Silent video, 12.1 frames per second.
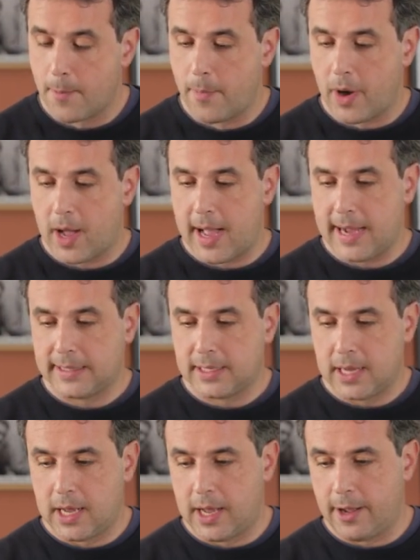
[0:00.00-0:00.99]
but
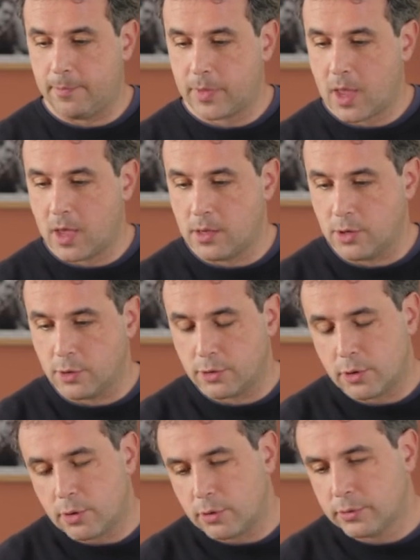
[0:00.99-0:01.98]

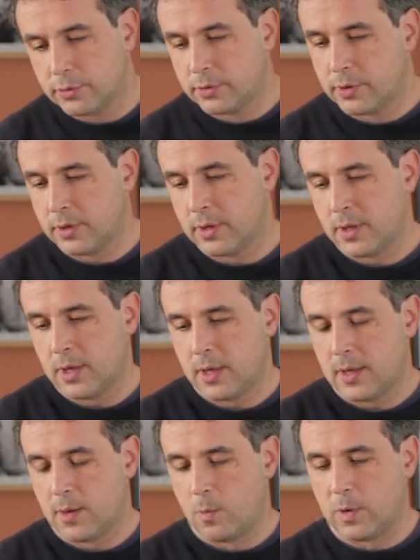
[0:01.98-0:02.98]
Jeroen
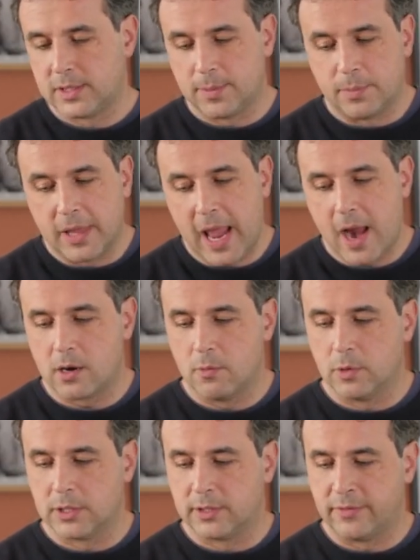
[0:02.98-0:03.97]
was a player who
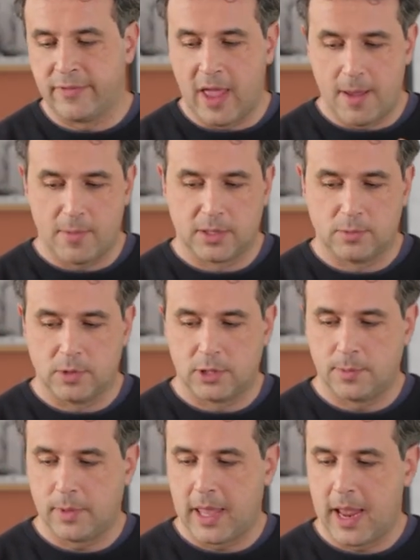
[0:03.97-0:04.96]
was famous
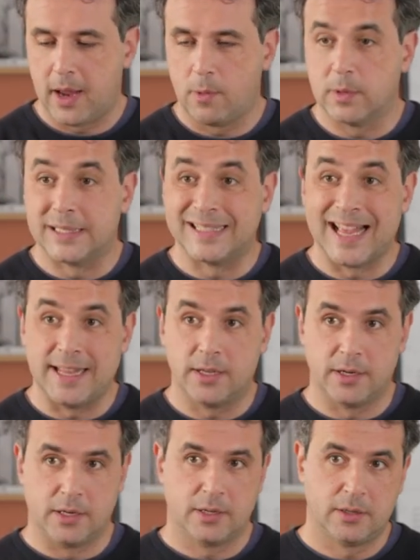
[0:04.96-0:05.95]
with playing with
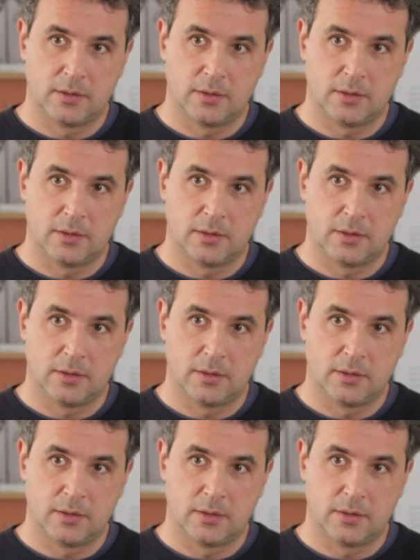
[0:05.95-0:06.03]
center.